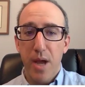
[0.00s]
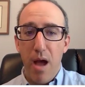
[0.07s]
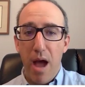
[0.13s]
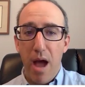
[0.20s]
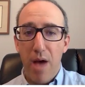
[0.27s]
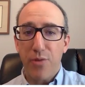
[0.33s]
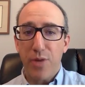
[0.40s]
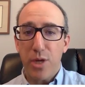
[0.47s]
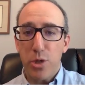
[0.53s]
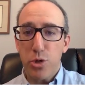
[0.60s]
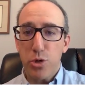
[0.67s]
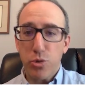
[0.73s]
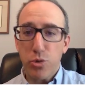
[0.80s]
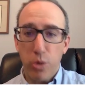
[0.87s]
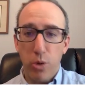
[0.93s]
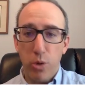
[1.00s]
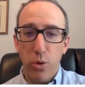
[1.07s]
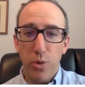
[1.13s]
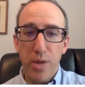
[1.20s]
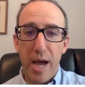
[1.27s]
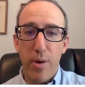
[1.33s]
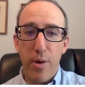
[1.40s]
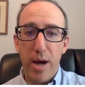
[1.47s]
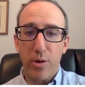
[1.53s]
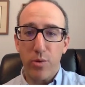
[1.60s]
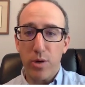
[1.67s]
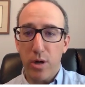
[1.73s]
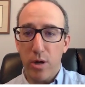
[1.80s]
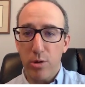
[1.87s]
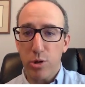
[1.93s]
have controlled how
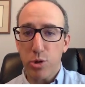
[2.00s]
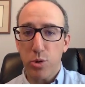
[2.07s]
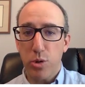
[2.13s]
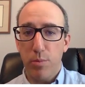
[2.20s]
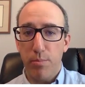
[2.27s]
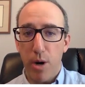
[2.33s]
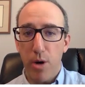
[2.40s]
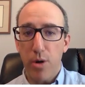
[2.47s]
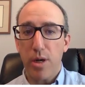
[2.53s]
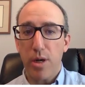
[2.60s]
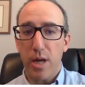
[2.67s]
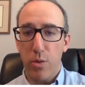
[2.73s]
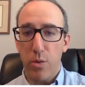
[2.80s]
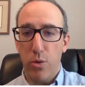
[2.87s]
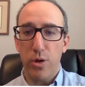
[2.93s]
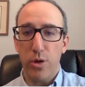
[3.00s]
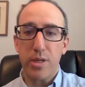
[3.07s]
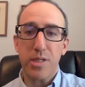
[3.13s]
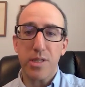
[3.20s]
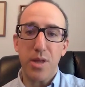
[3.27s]
agricultural marketing works.